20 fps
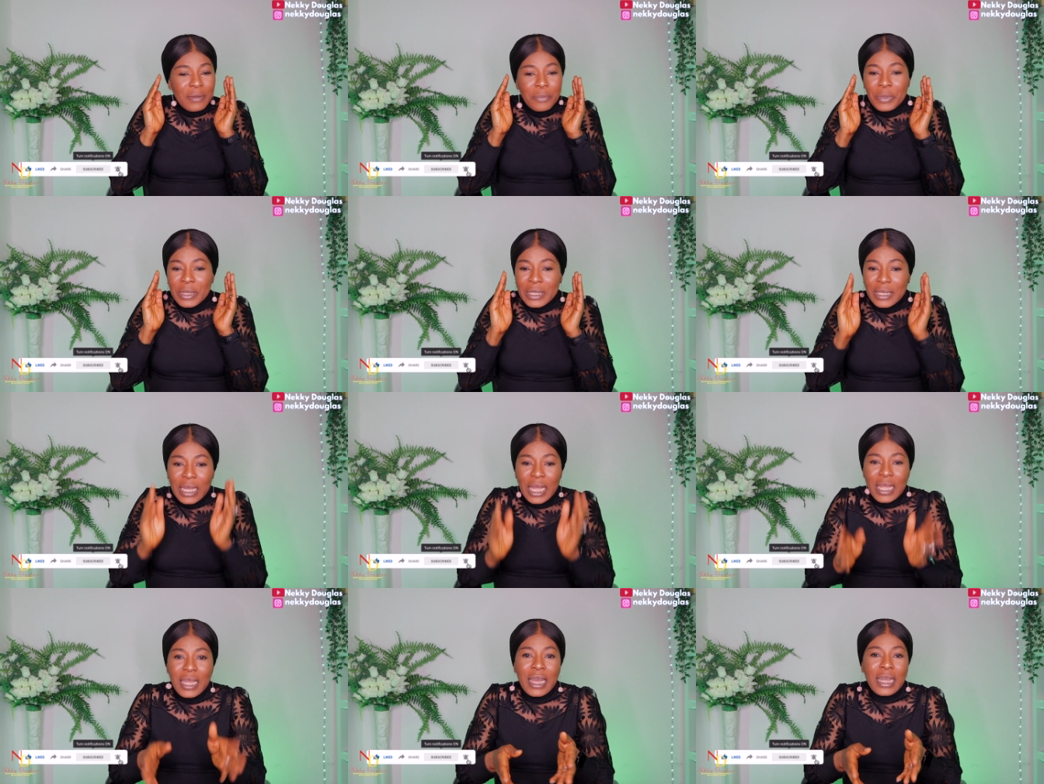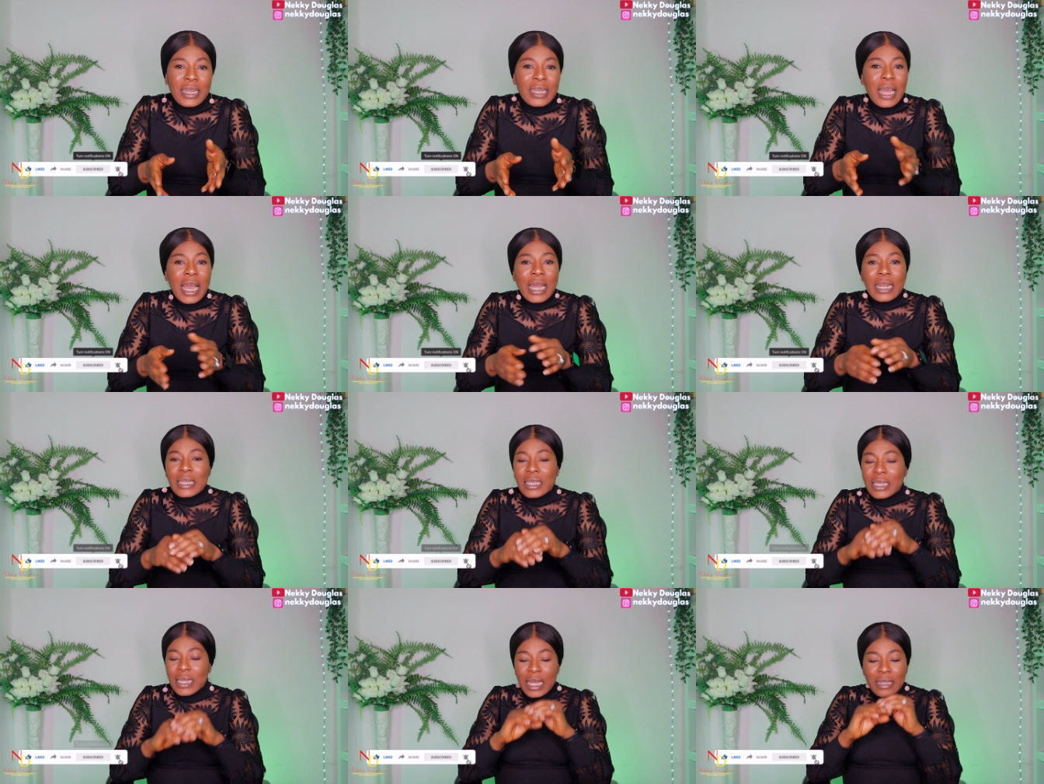be tired
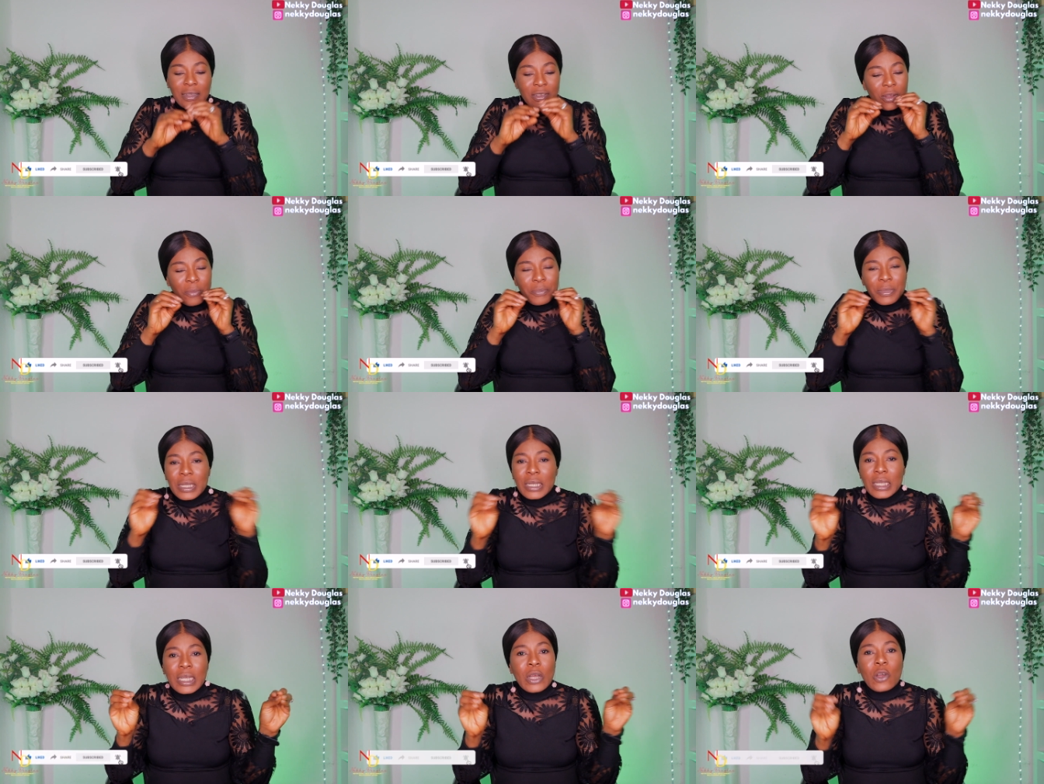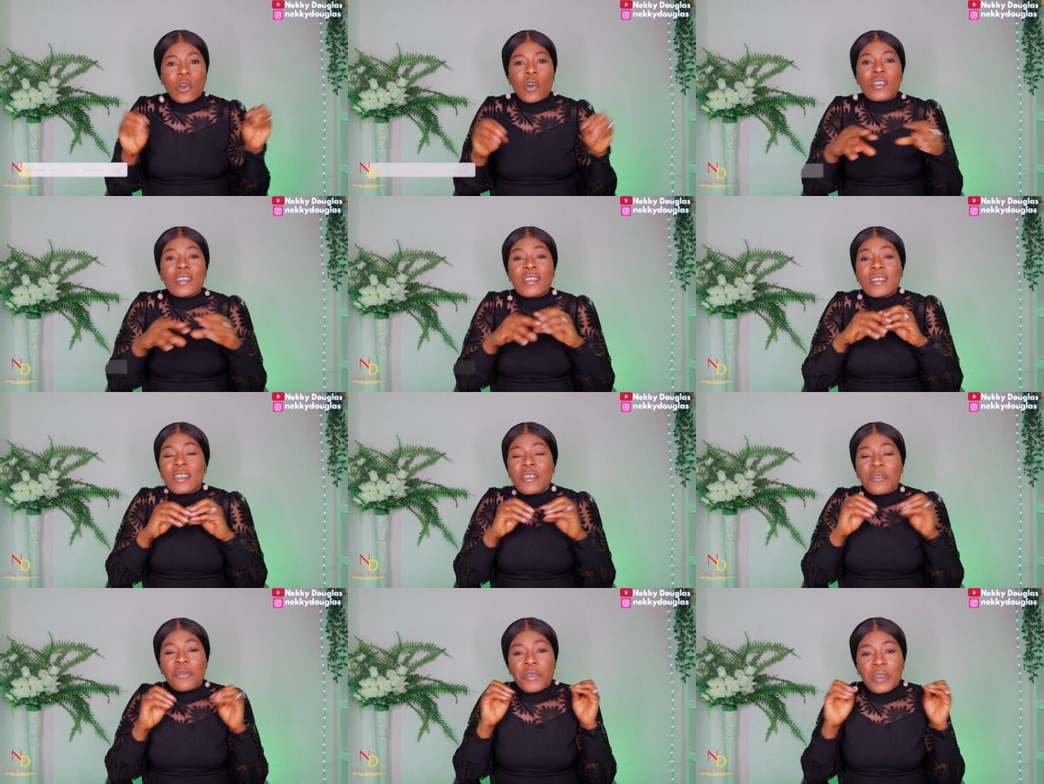and there is something they call
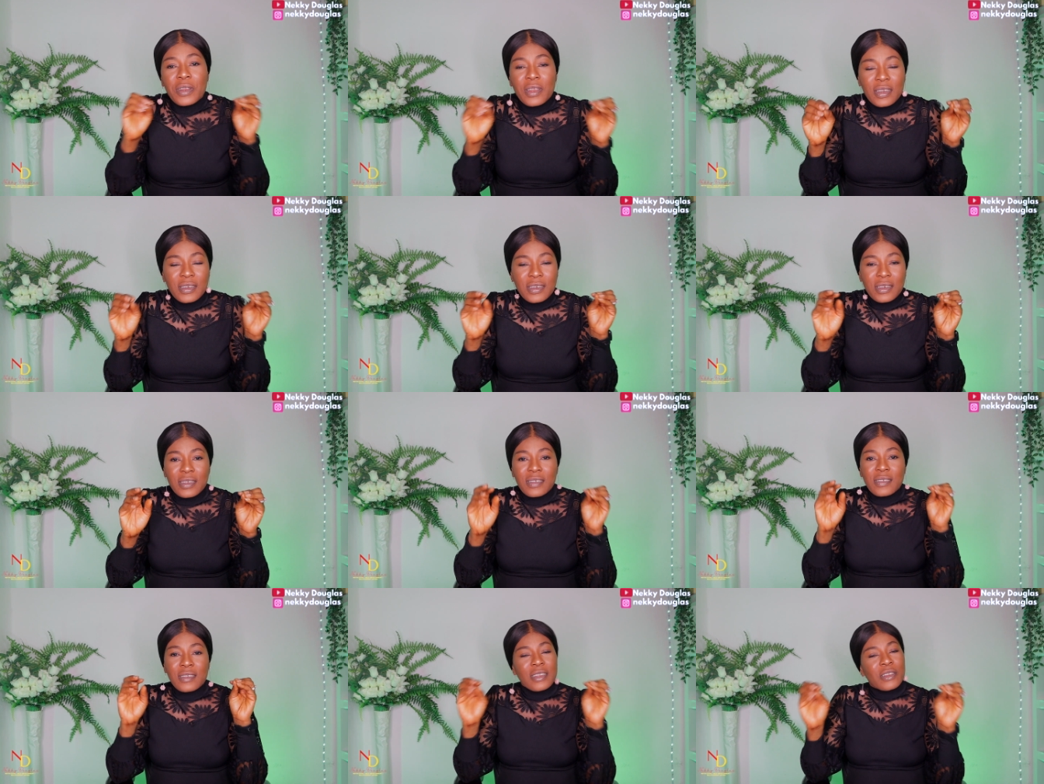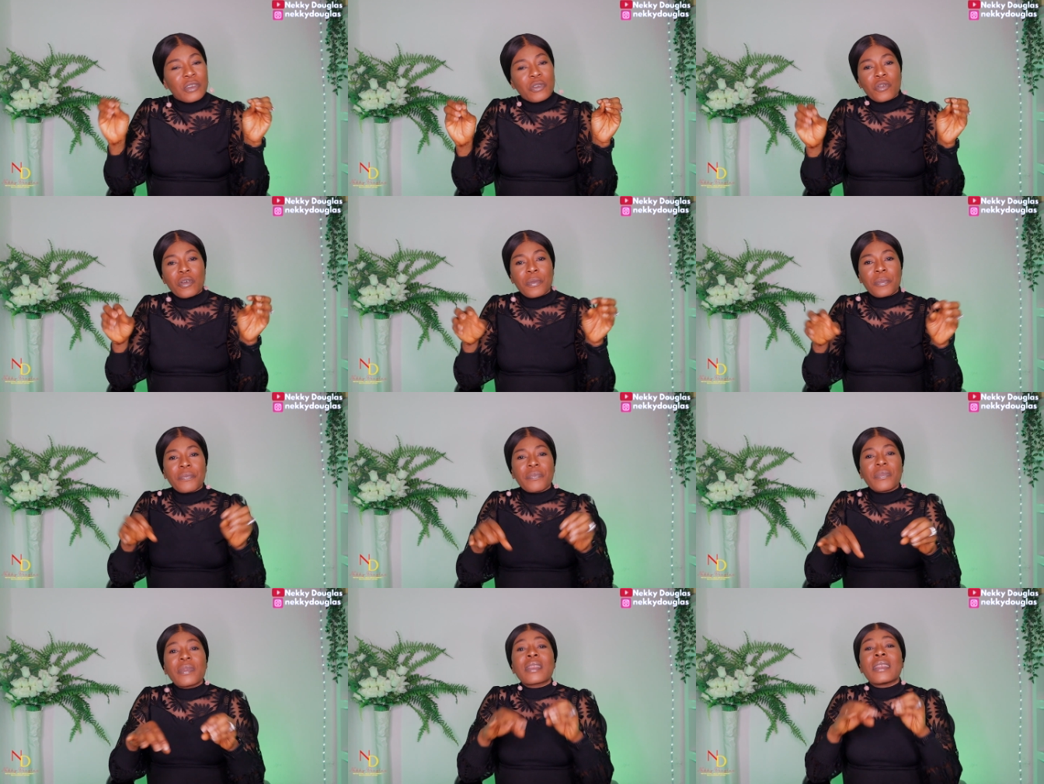see finish
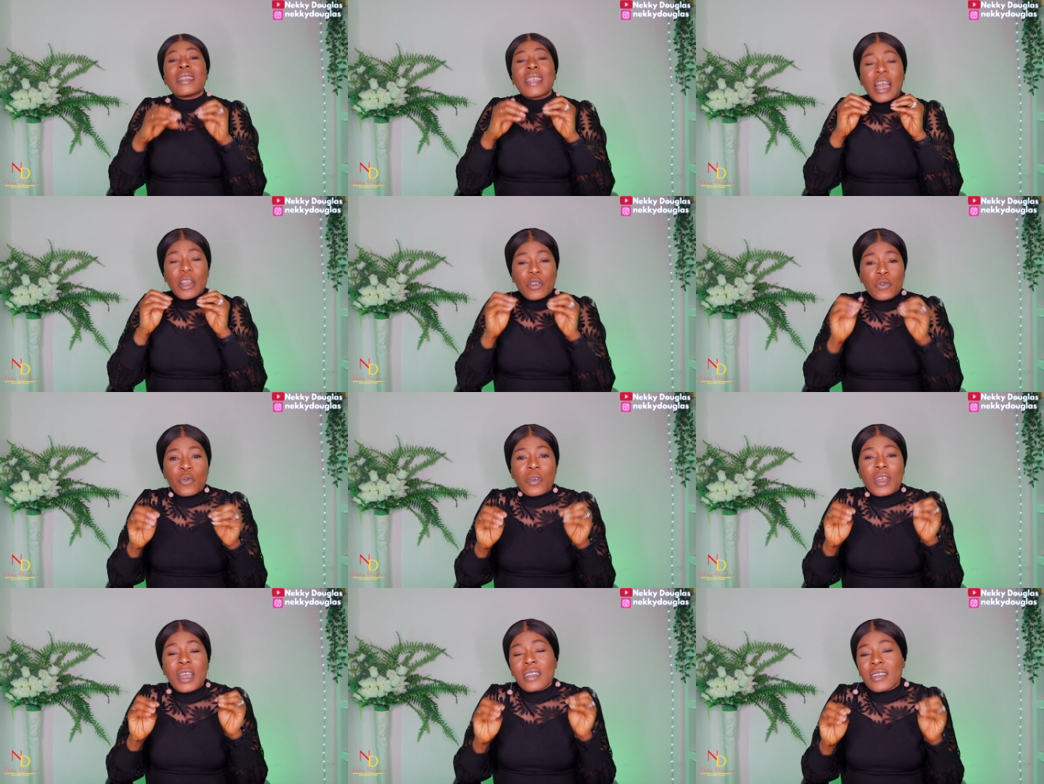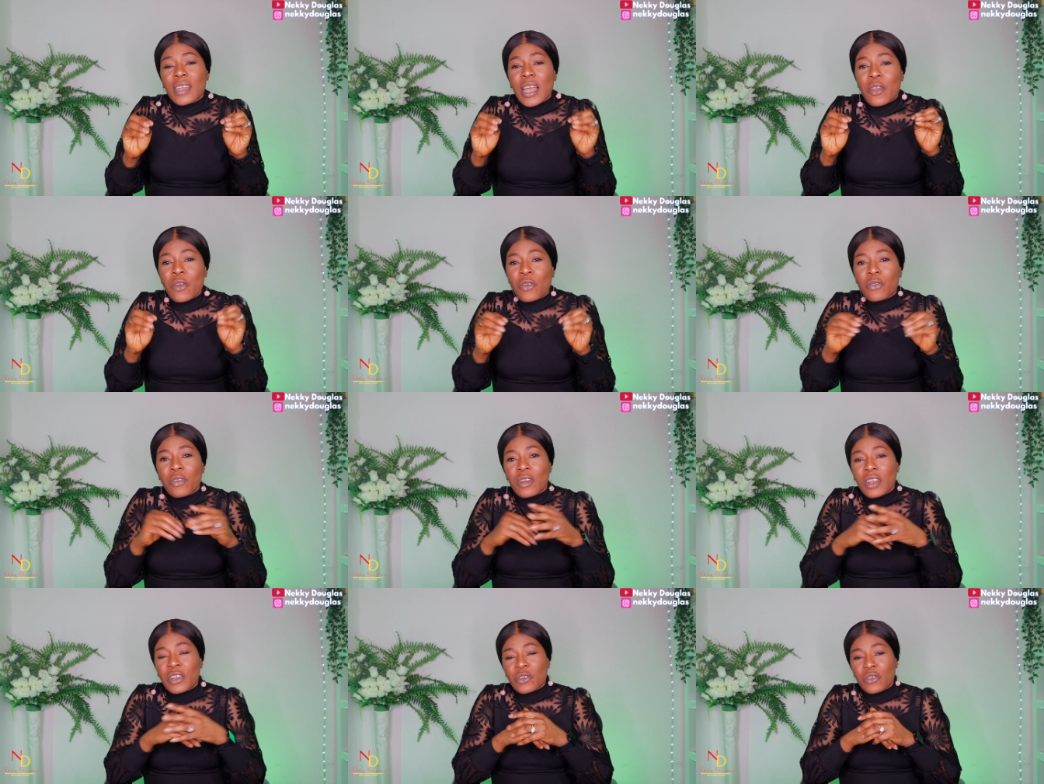syndrome that will enter your
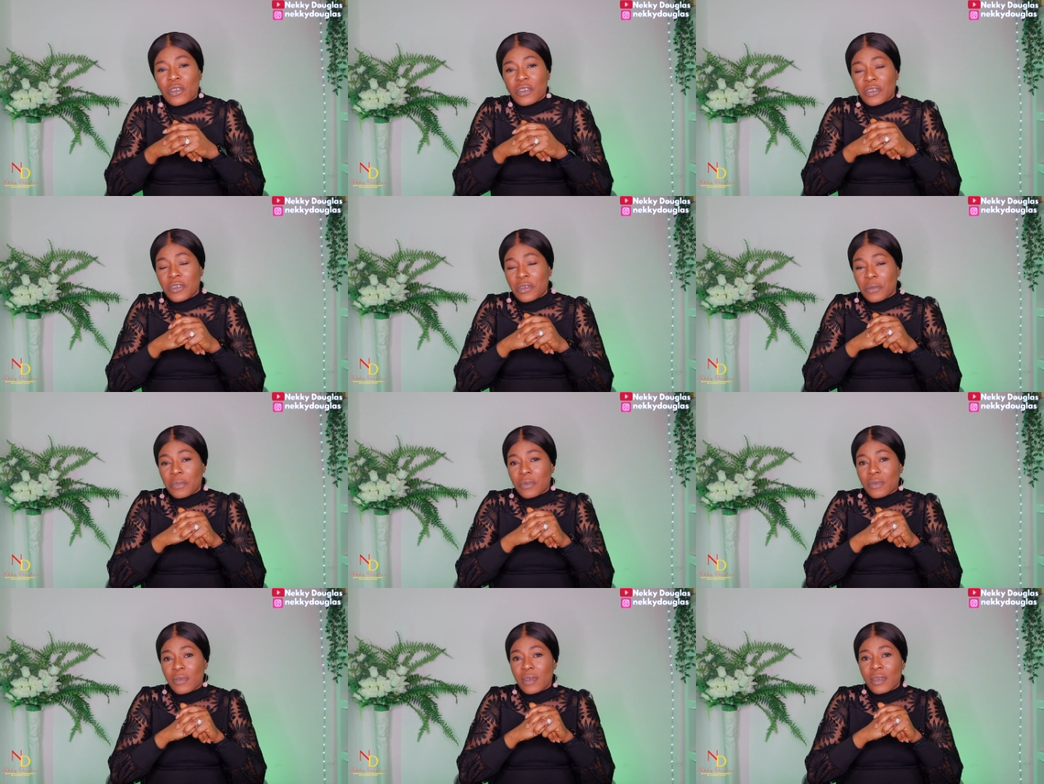relationship